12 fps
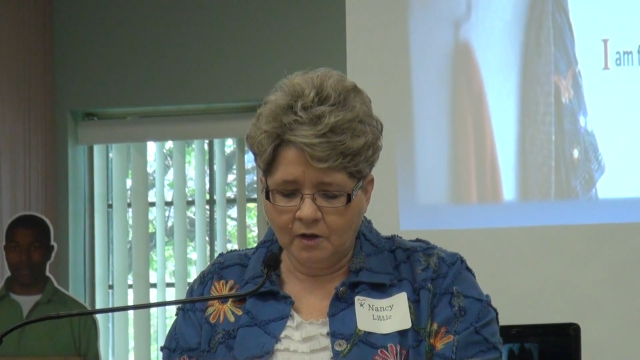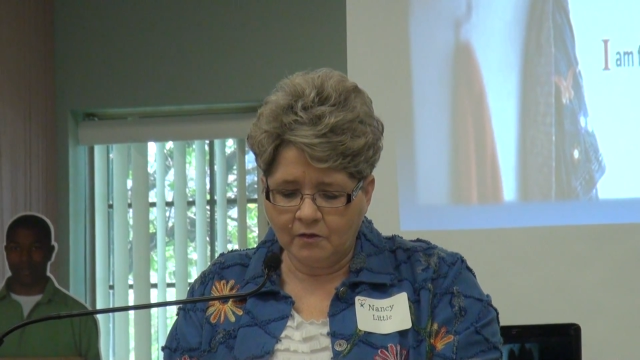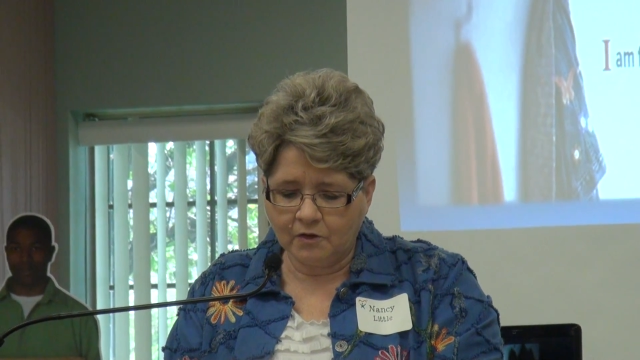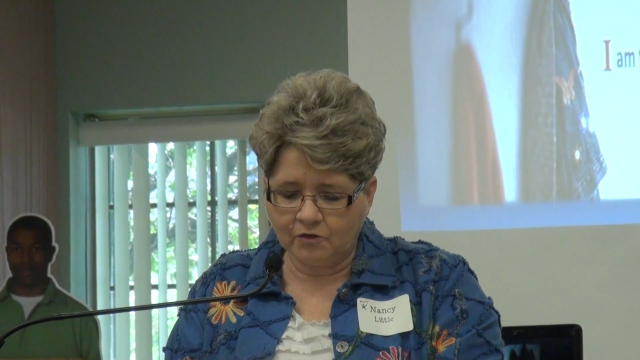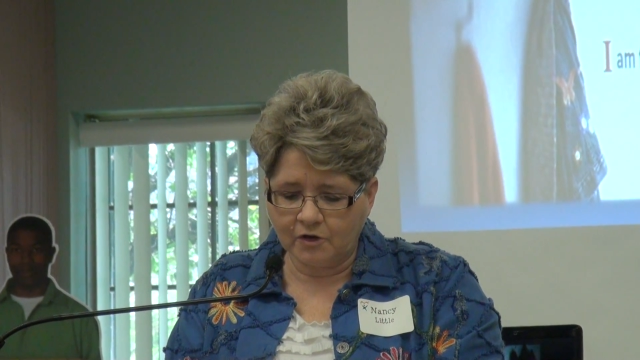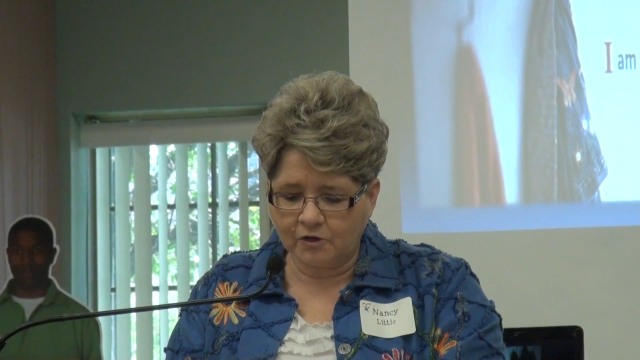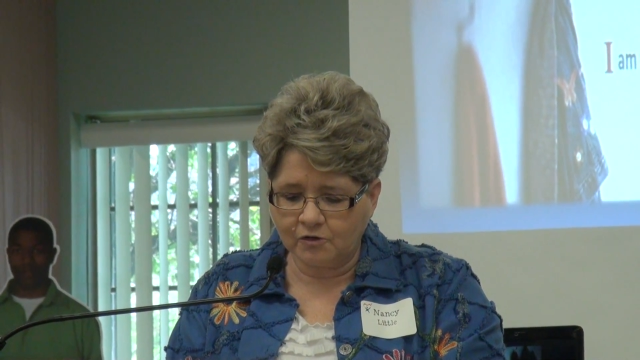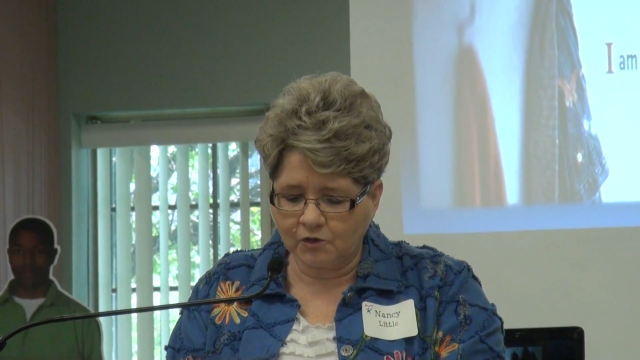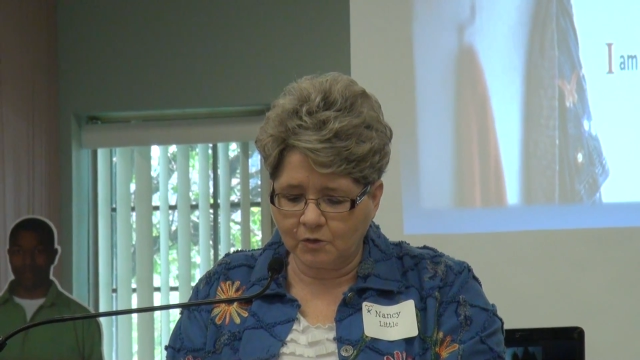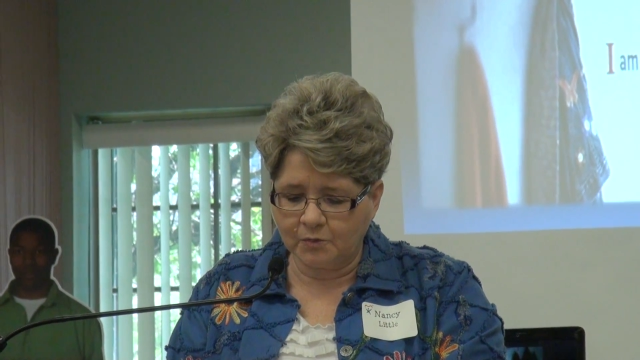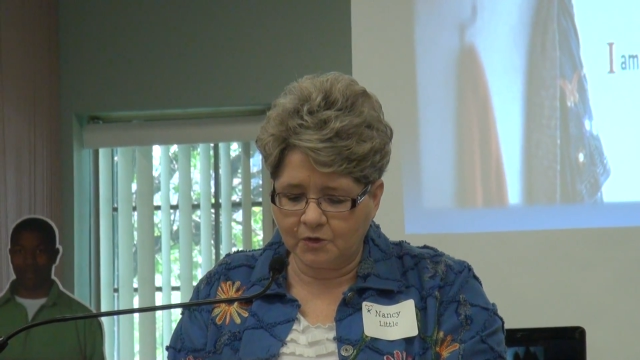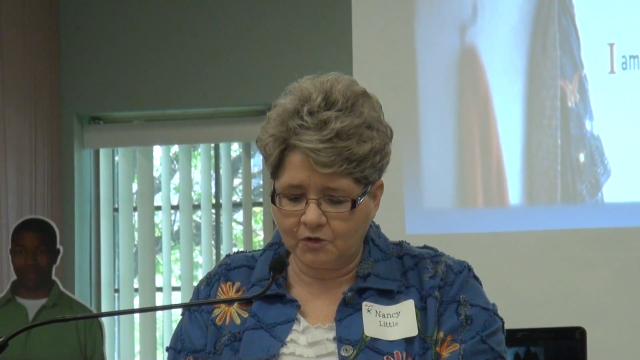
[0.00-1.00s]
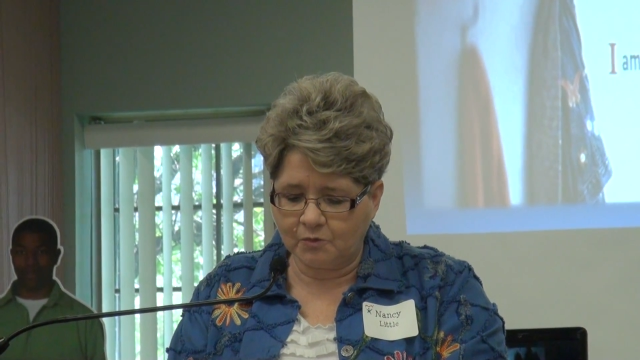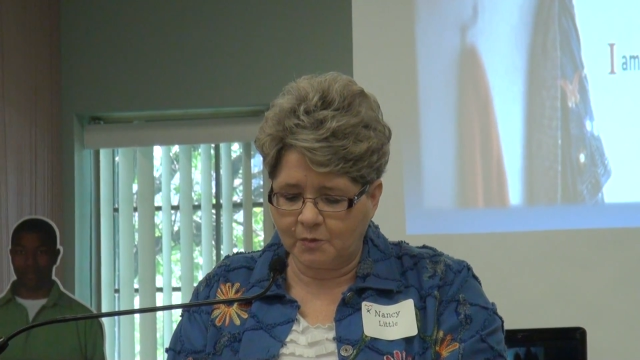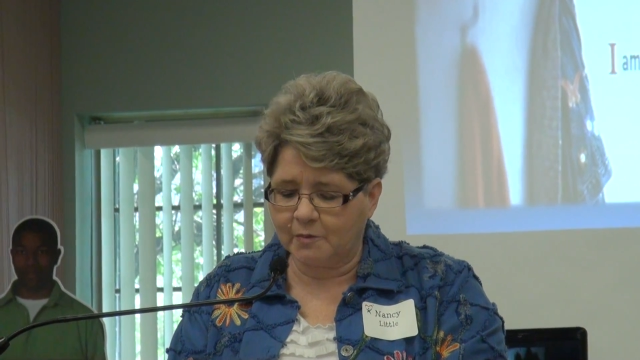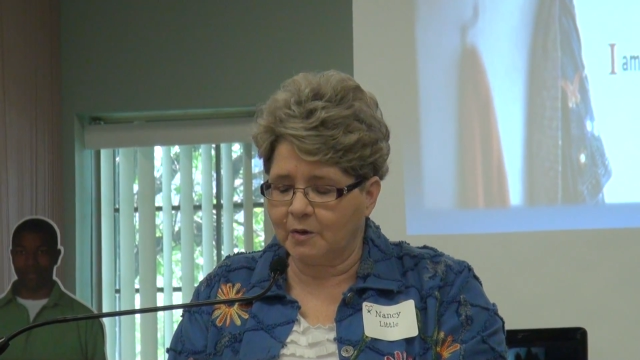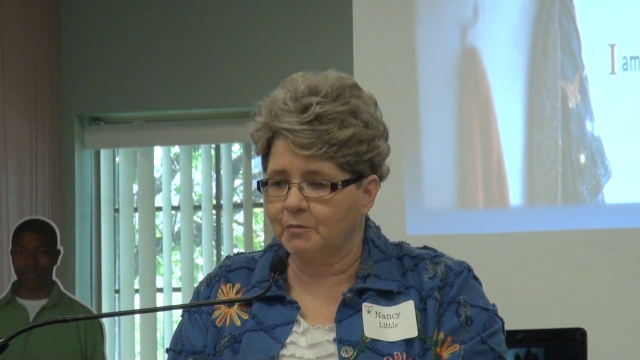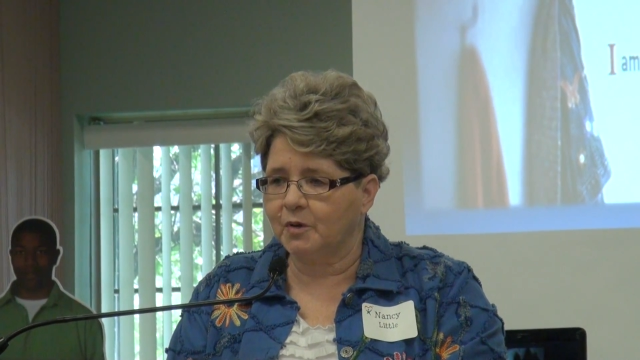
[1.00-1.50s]
The sexual abuse
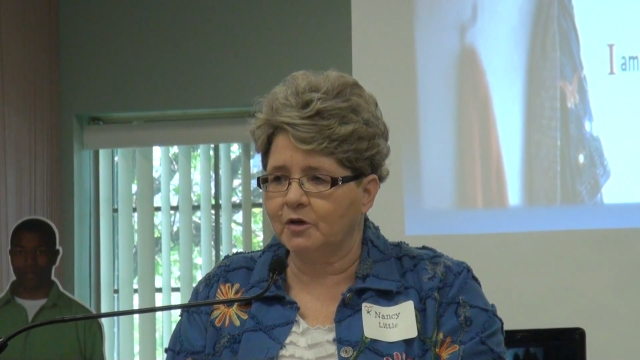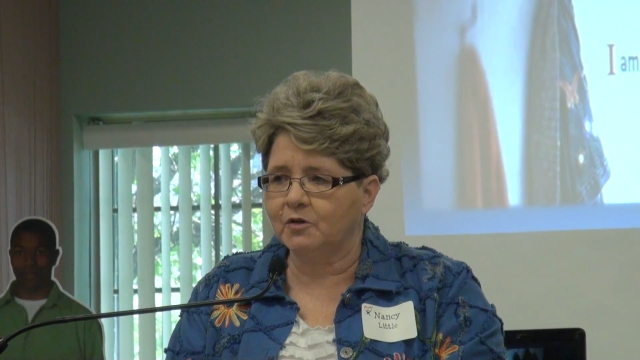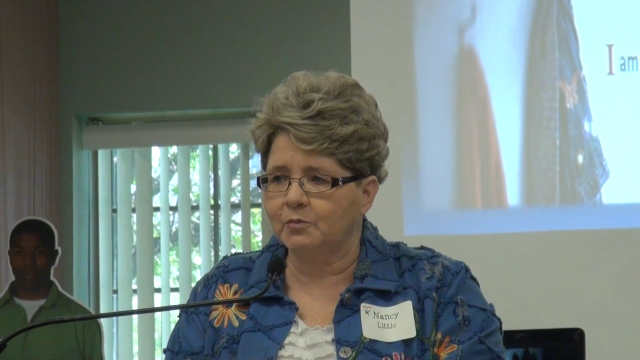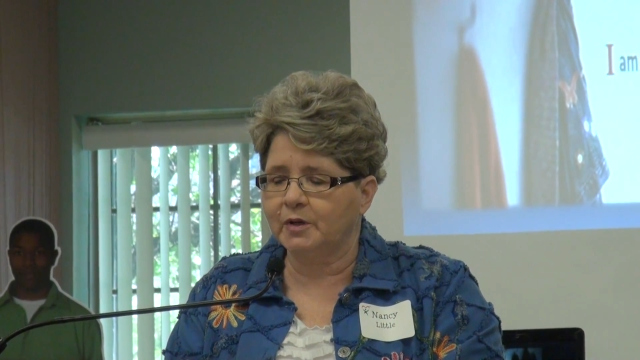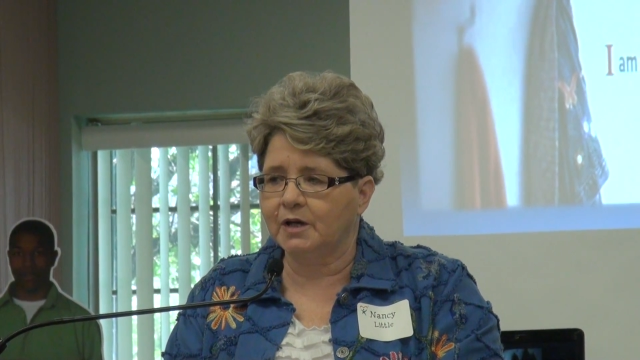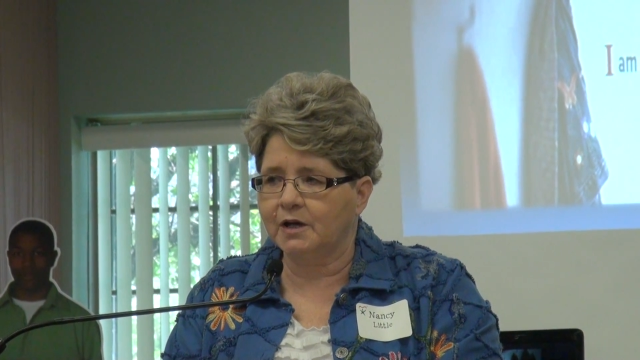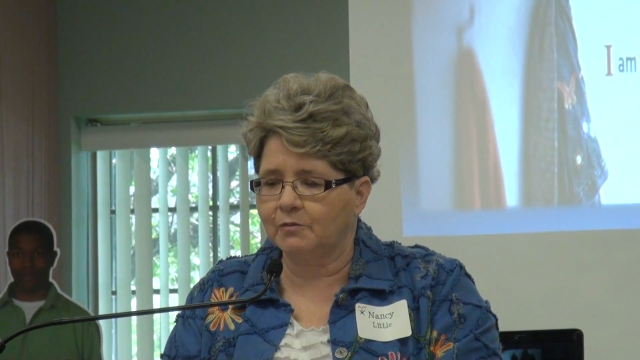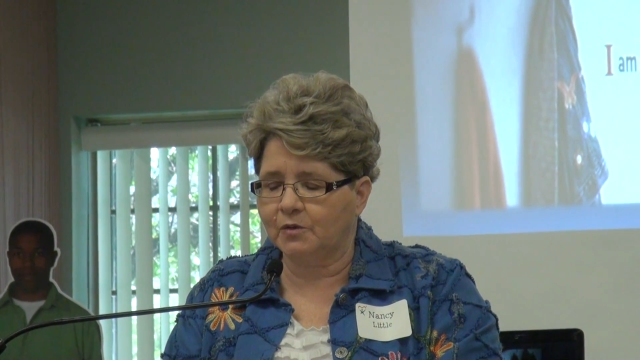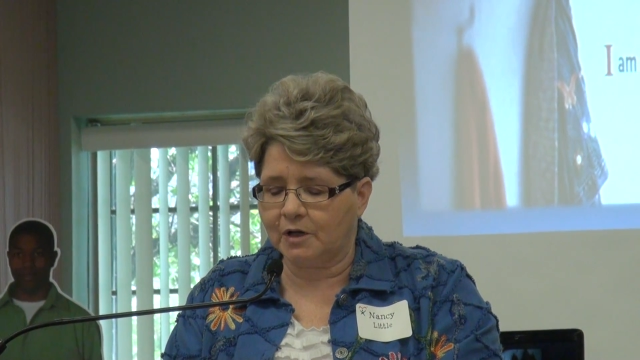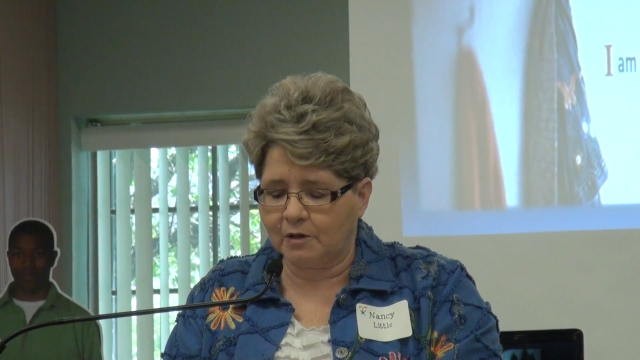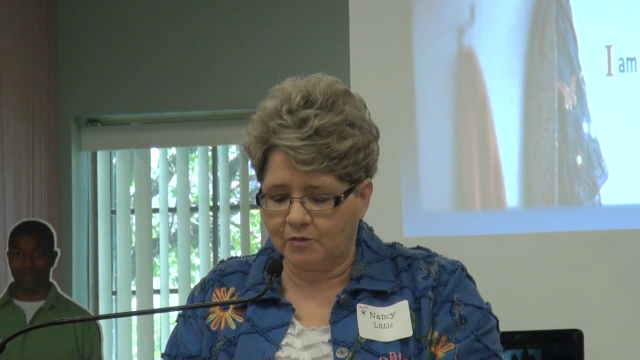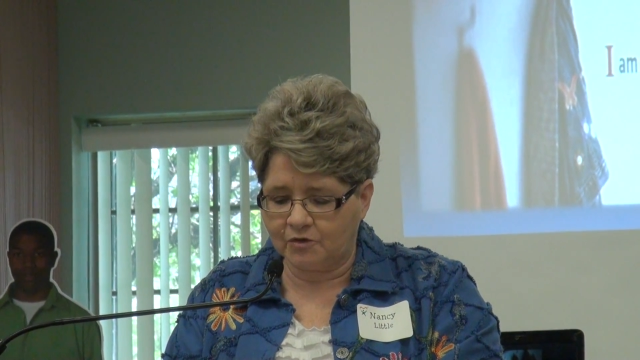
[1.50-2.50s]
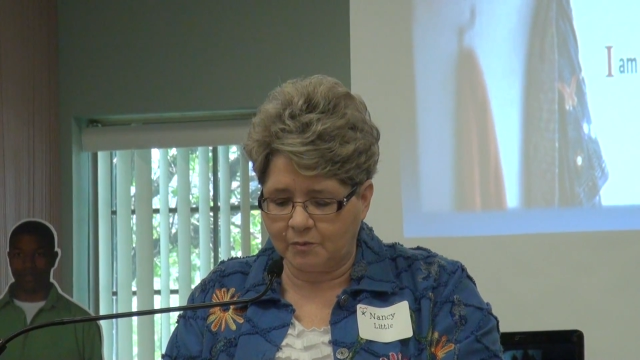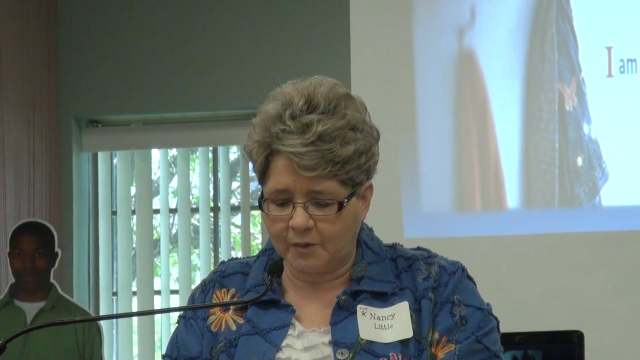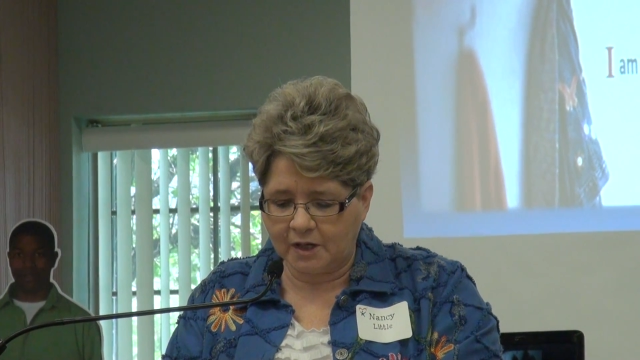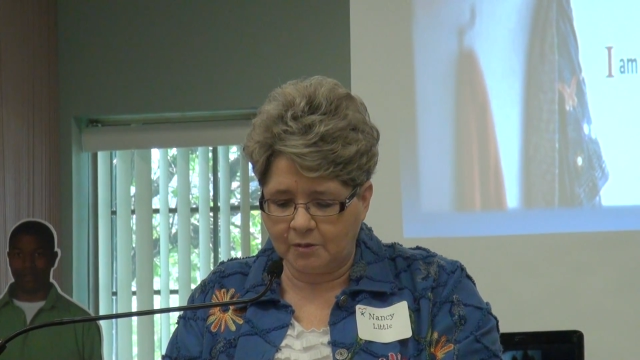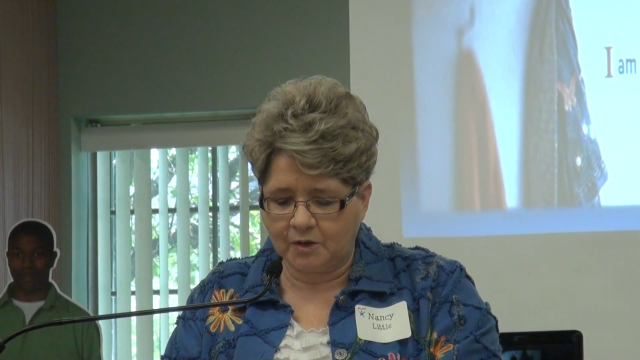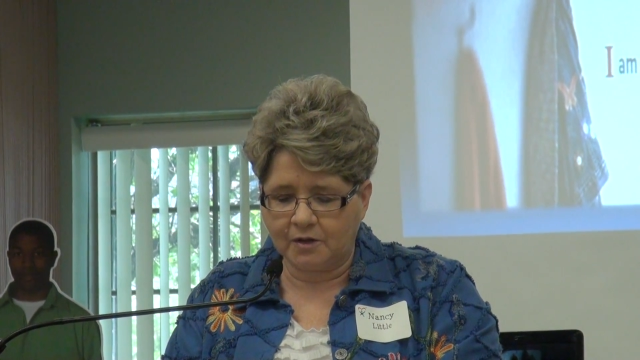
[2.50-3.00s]
by my mother began when I was a
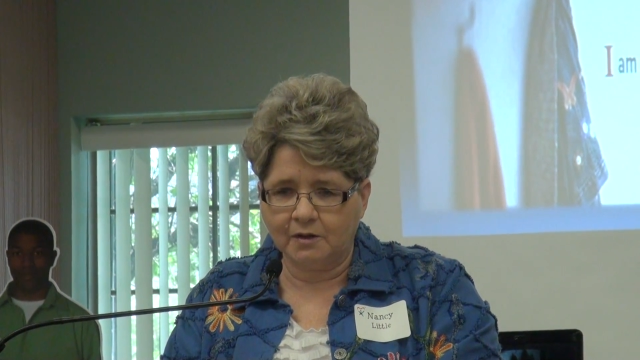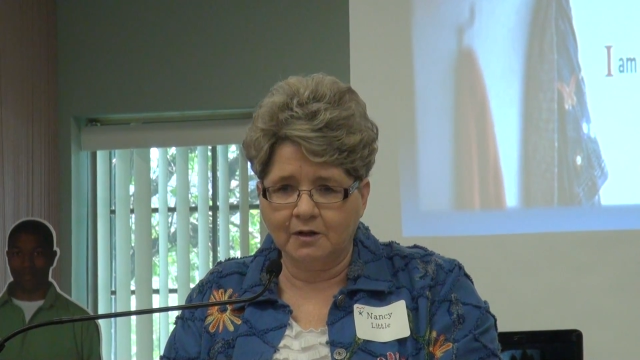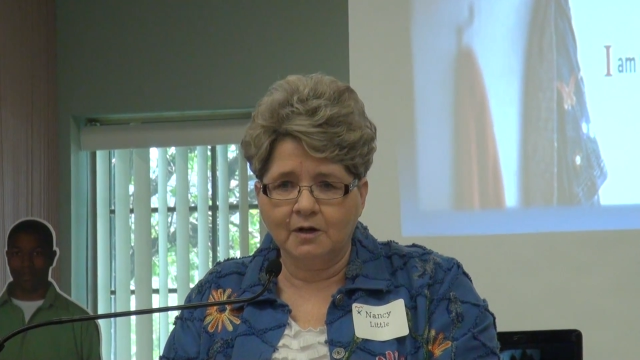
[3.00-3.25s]
baby.